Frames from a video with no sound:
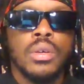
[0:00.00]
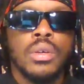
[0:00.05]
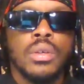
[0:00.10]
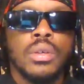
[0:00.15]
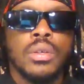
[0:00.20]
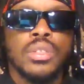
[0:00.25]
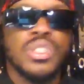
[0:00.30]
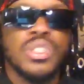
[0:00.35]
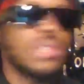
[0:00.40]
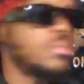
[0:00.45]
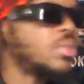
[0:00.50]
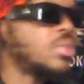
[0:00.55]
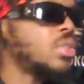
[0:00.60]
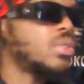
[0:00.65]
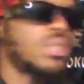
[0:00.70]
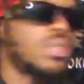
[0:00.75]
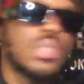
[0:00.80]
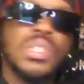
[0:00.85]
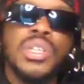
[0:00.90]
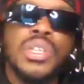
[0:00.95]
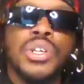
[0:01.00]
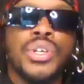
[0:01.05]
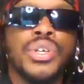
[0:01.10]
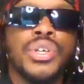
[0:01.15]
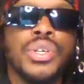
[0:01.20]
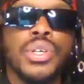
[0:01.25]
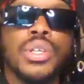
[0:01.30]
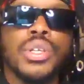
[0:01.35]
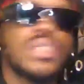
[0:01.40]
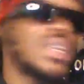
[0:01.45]
Some sisters in the
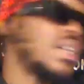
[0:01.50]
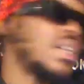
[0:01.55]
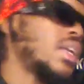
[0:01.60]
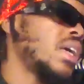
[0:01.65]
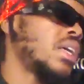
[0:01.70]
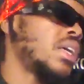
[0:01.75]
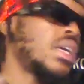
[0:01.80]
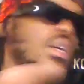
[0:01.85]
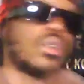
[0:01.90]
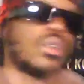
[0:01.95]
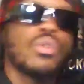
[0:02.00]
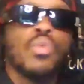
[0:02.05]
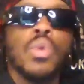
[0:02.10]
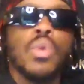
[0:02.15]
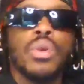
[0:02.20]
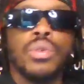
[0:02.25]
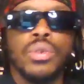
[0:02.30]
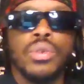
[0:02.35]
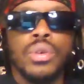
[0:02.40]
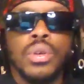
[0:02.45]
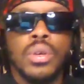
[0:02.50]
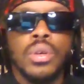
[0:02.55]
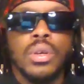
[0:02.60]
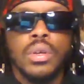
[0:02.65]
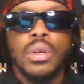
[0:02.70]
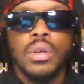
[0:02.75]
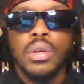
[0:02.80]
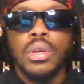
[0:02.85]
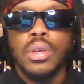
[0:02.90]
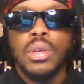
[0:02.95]
hood take their kid to work,
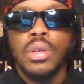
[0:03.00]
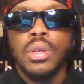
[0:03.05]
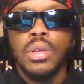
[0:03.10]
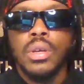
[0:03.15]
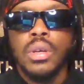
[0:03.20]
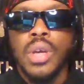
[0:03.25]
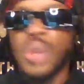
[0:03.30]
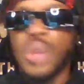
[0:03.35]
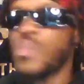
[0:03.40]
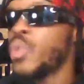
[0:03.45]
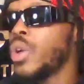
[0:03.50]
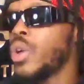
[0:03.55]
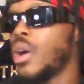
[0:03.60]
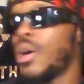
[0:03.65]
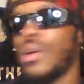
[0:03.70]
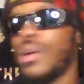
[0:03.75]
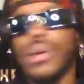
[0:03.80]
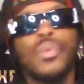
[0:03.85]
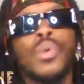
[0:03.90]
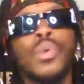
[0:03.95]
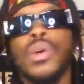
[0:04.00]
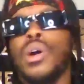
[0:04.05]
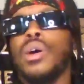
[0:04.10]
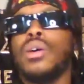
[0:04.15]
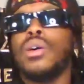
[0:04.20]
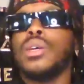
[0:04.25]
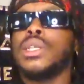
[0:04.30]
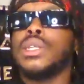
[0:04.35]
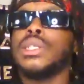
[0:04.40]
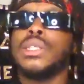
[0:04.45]
and we
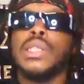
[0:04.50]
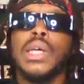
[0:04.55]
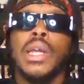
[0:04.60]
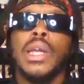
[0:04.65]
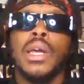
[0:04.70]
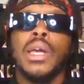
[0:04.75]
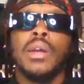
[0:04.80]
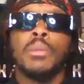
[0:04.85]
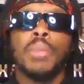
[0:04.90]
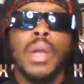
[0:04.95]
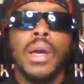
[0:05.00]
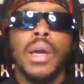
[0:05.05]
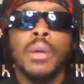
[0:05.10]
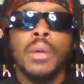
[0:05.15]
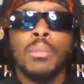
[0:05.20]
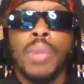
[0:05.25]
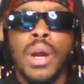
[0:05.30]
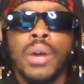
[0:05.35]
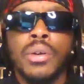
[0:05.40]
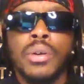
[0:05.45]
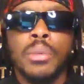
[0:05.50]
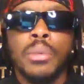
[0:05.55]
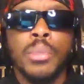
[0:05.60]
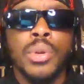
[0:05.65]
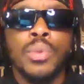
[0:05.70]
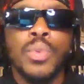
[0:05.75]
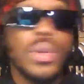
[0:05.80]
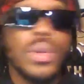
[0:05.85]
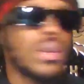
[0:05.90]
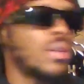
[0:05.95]
all understand that in the black and brown
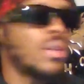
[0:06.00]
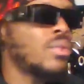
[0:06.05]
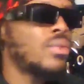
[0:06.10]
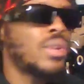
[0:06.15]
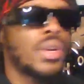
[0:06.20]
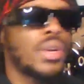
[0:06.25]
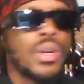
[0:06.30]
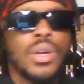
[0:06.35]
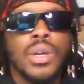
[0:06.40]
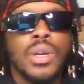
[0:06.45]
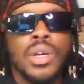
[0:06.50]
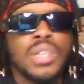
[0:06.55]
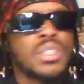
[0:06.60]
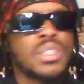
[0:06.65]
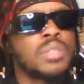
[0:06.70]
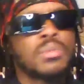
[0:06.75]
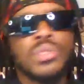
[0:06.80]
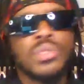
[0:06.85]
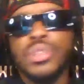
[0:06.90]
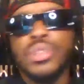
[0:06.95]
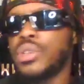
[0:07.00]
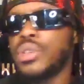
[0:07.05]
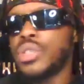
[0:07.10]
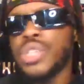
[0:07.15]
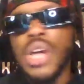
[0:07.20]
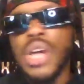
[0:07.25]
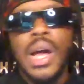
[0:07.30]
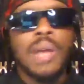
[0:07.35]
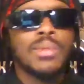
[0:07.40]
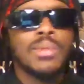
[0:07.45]
community. We know it's certain
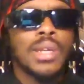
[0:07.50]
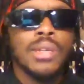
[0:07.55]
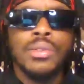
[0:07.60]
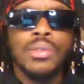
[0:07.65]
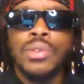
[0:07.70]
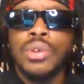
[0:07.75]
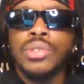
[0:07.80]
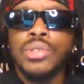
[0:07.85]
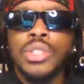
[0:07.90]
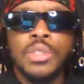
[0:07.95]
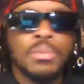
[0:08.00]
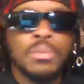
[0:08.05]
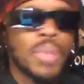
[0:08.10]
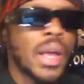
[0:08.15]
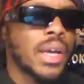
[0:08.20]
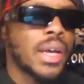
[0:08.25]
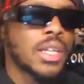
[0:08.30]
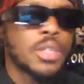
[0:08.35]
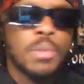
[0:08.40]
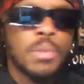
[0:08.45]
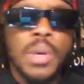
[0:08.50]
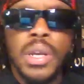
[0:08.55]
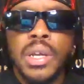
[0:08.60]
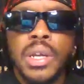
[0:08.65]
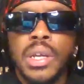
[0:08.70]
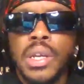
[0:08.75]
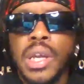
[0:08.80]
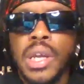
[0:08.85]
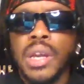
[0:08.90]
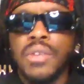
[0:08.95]
jobs that, you know, just black, Hispanic,
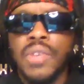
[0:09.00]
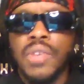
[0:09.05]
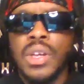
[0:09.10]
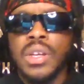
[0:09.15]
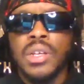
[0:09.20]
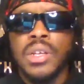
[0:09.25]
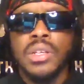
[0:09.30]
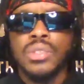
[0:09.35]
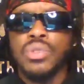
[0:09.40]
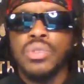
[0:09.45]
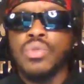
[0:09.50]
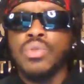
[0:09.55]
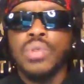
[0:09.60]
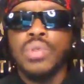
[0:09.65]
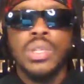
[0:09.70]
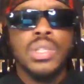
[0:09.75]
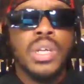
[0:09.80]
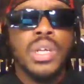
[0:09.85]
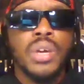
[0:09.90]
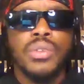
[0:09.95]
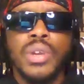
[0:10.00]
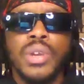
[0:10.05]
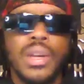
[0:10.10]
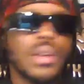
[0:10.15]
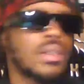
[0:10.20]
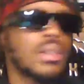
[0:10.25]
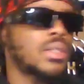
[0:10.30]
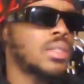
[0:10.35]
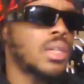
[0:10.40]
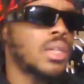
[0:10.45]
and Native Indians cool as hell, and they
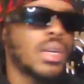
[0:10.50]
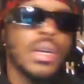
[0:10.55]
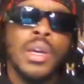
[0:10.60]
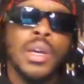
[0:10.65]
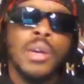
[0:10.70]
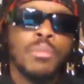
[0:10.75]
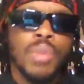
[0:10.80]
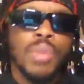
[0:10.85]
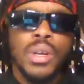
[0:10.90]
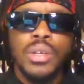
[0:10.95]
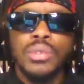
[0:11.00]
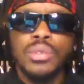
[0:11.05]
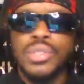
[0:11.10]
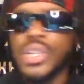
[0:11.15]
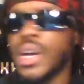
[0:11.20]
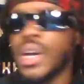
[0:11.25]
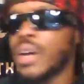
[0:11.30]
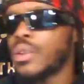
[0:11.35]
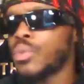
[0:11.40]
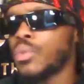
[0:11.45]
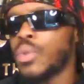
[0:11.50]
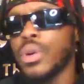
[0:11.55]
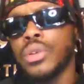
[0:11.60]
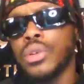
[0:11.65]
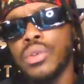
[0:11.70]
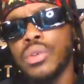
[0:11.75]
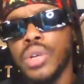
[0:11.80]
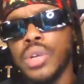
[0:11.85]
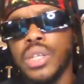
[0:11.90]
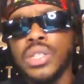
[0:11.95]
understand. Bring your child to work,
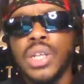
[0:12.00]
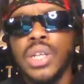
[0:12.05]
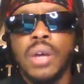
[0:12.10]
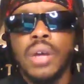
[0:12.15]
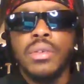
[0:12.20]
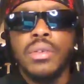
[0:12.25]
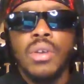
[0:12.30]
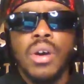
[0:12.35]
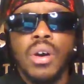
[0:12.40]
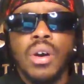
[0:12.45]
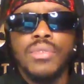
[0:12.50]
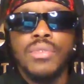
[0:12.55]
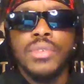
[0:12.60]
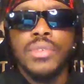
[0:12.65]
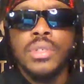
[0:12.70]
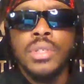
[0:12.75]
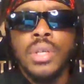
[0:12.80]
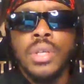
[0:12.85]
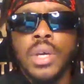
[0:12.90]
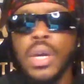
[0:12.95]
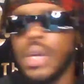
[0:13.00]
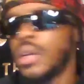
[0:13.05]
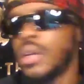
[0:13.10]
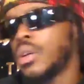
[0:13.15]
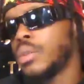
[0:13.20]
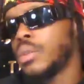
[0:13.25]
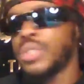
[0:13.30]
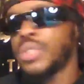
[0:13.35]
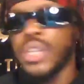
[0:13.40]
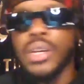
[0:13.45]
throw that child in the office, and
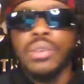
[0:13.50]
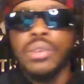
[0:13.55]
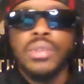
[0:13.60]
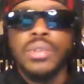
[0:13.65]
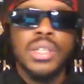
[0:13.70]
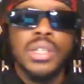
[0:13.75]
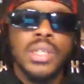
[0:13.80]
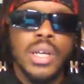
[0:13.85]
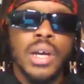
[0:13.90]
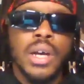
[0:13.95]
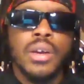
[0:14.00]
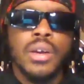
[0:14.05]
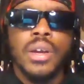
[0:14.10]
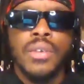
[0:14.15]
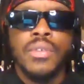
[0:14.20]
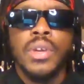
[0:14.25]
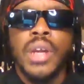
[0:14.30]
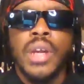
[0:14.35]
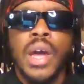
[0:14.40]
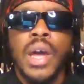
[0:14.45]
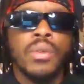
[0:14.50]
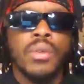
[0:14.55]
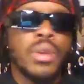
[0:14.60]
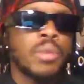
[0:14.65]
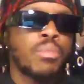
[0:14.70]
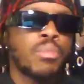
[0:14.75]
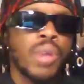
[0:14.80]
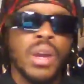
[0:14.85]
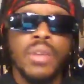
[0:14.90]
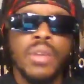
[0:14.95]
go check on that child every now and then,
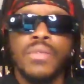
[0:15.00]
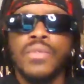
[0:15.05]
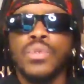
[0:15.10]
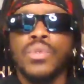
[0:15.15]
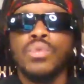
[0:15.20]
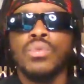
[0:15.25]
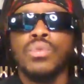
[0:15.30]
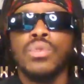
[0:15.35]
bring them food.